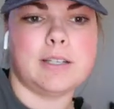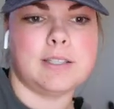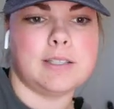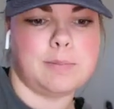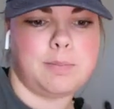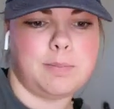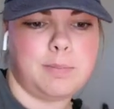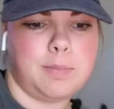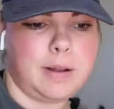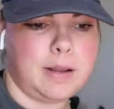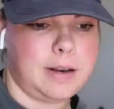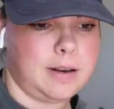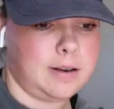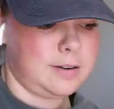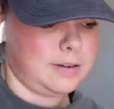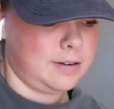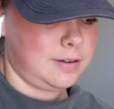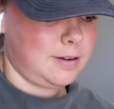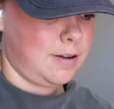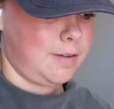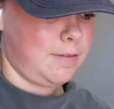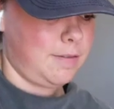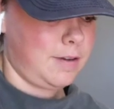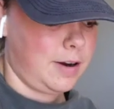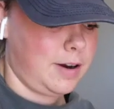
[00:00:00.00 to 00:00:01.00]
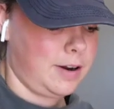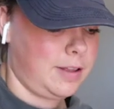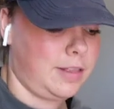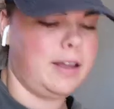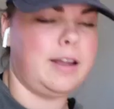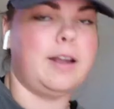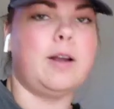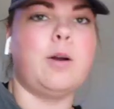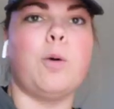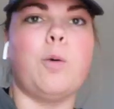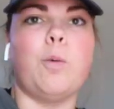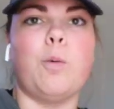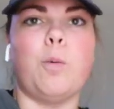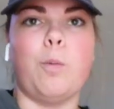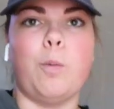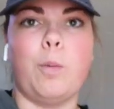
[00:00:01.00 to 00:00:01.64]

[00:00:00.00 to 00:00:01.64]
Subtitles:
It's been a very like